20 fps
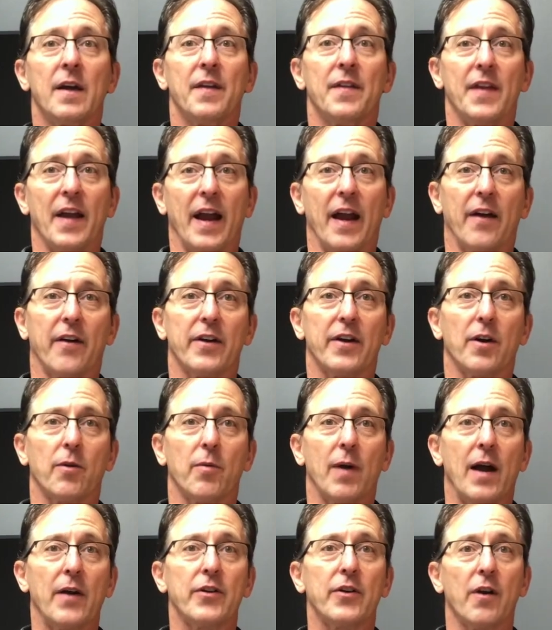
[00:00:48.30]
The area
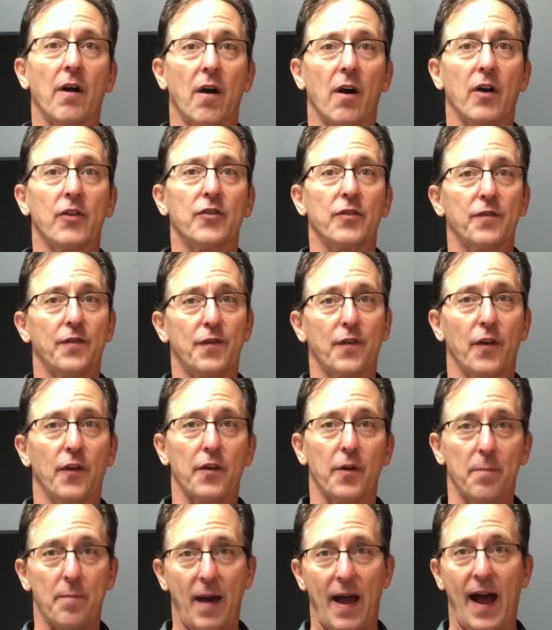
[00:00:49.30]
around your arch and
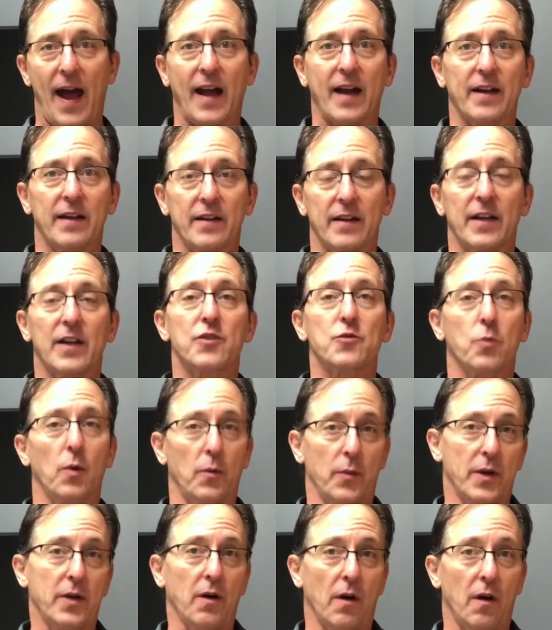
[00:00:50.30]
further back is what
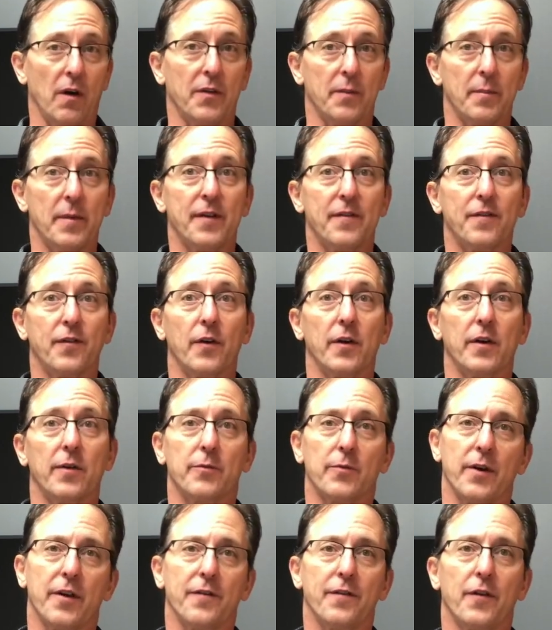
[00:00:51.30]
we call the midfoot
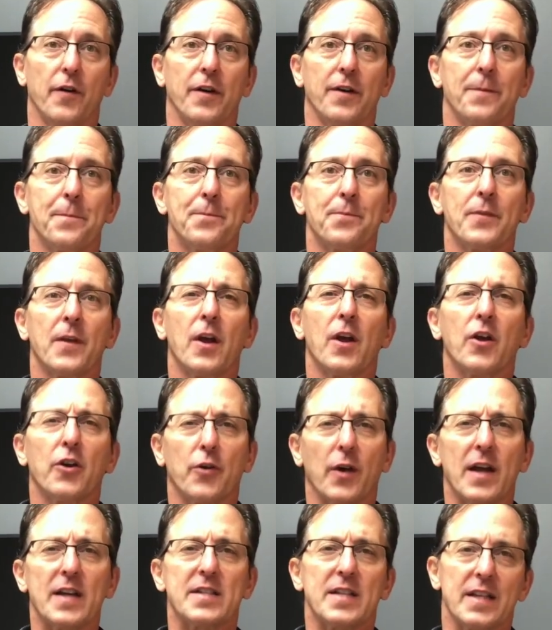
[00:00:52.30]
and rear foot.
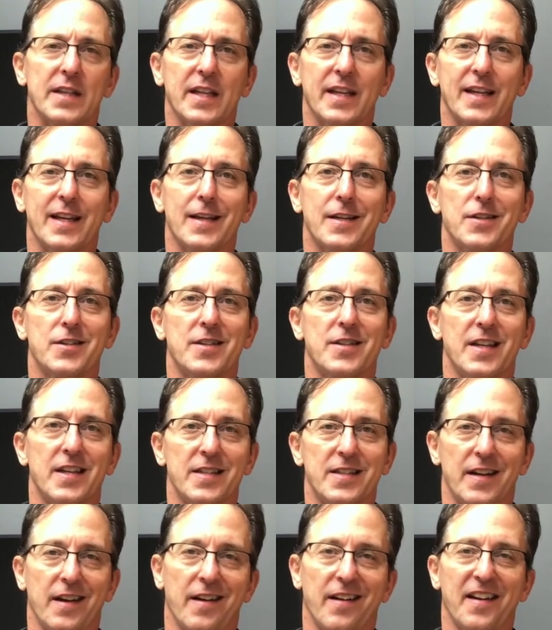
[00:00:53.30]
Crazy thing is,
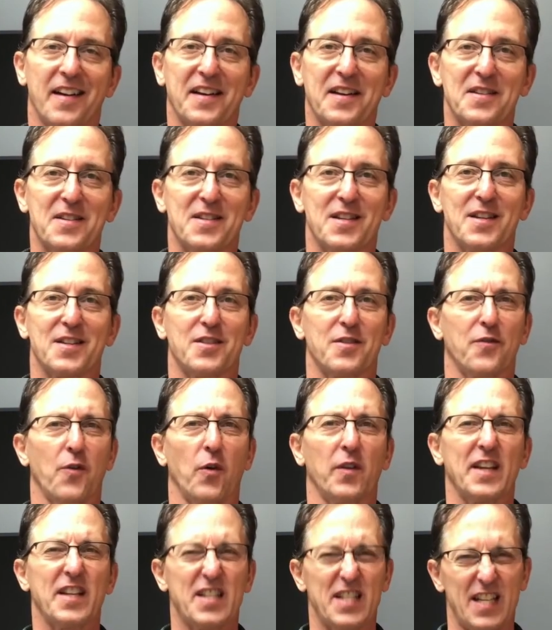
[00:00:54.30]
this area consists of
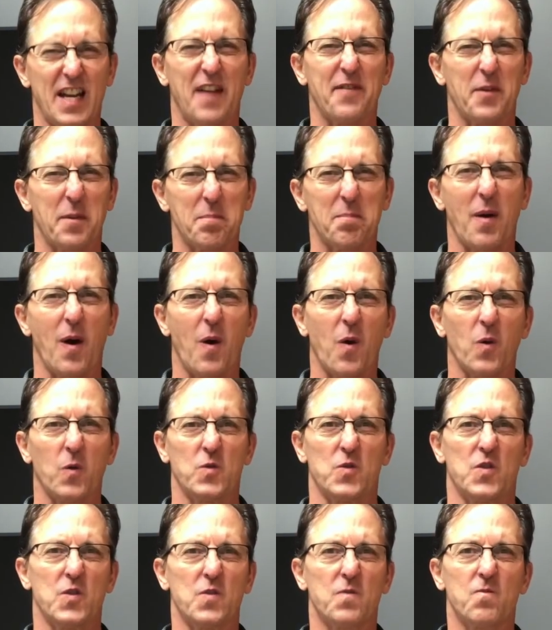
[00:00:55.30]
only 7
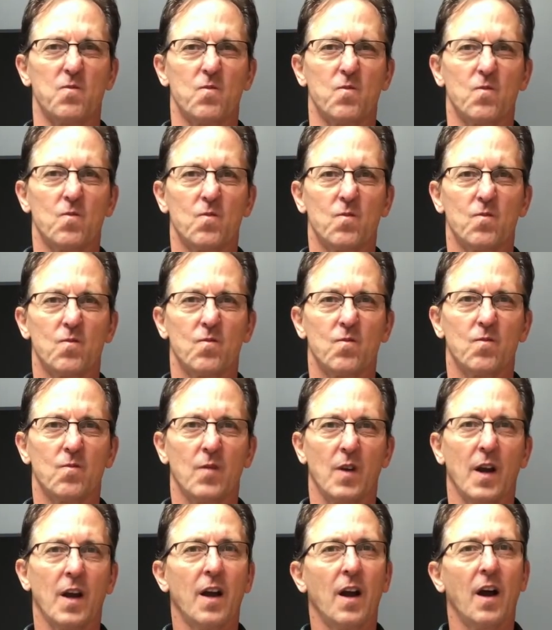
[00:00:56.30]
bones.
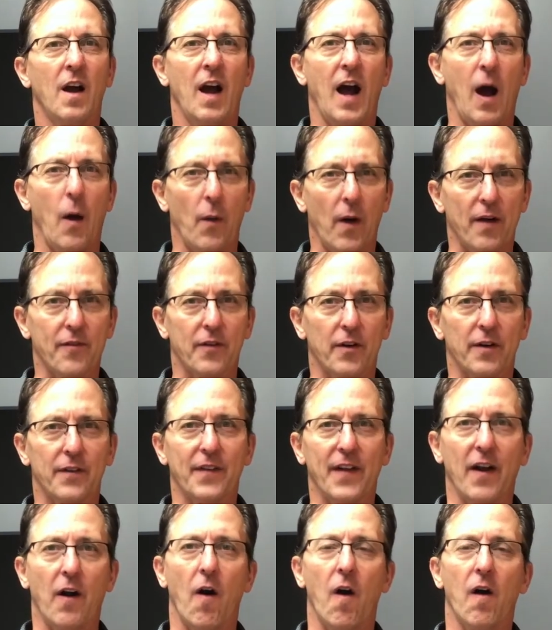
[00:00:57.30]
However,
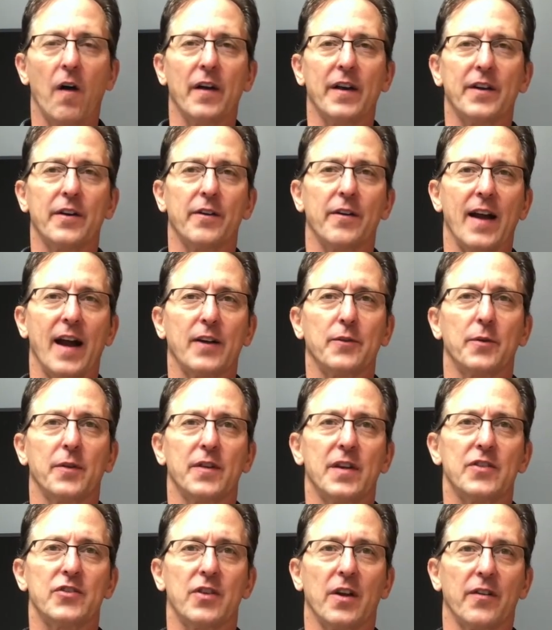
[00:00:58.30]
they all interact with
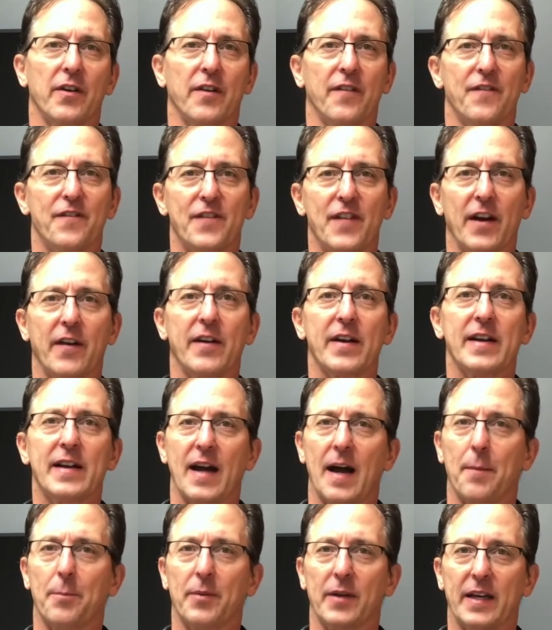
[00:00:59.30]
each other in very
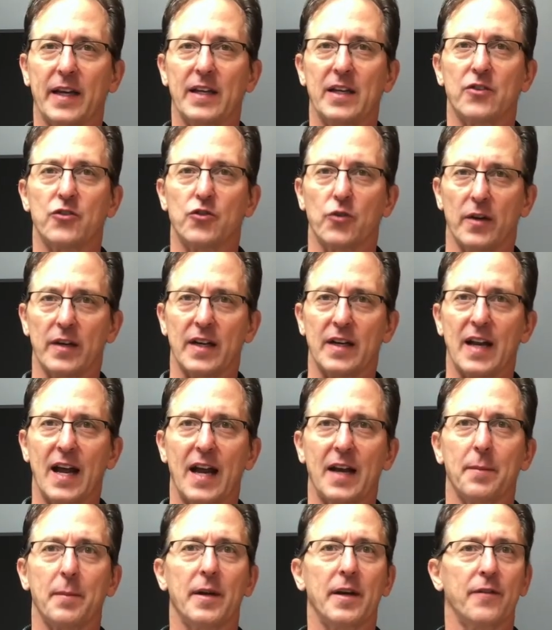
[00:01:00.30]
complicated joint
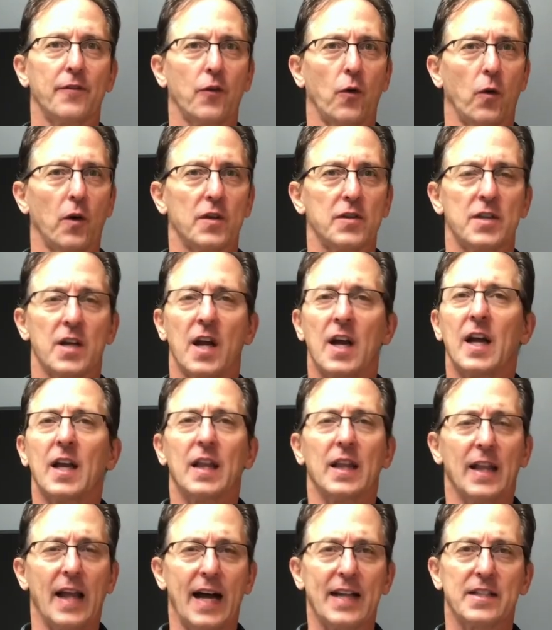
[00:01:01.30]
anatomy and, of course,
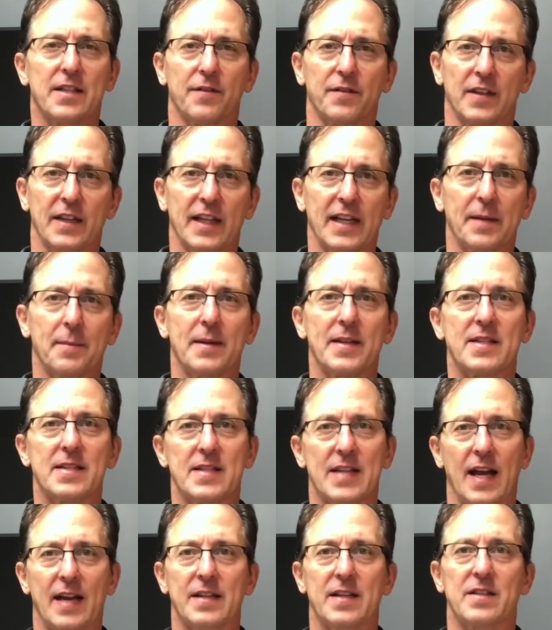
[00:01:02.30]
lots of ligaments,
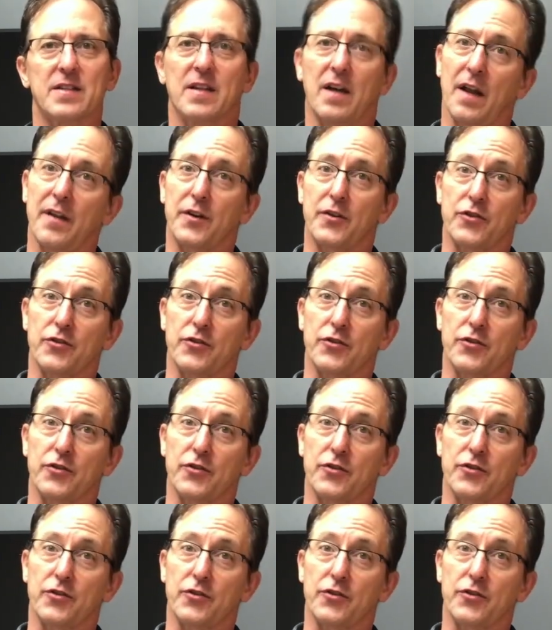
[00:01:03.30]
tendons, and other